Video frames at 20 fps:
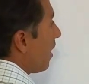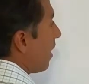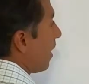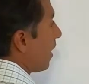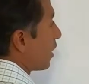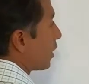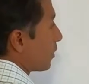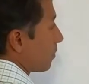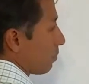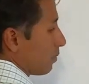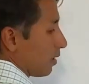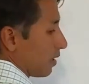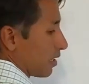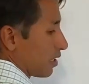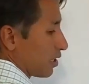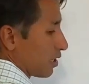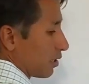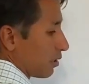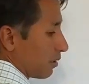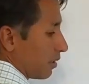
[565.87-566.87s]
X
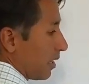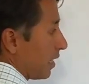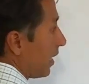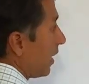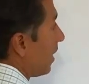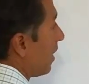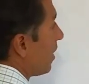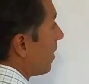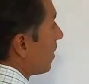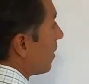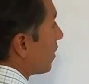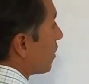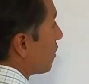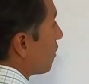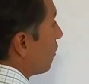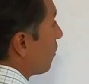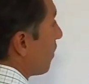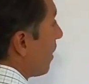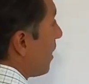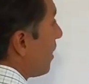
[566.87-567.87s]
plus 3 is
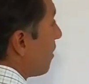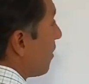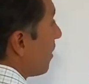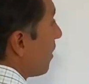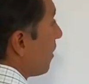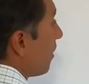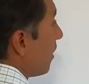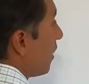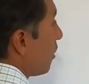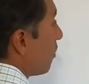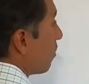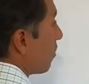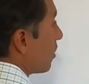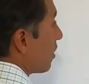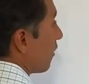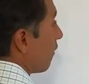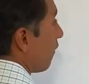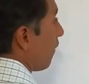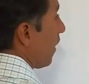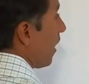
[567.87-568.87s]
greater than or equal
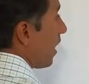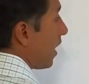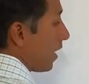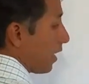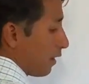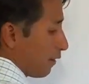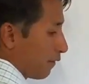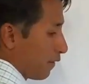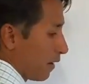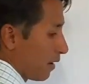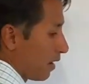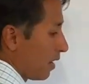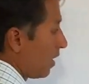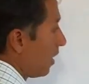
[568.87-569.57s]
to 5.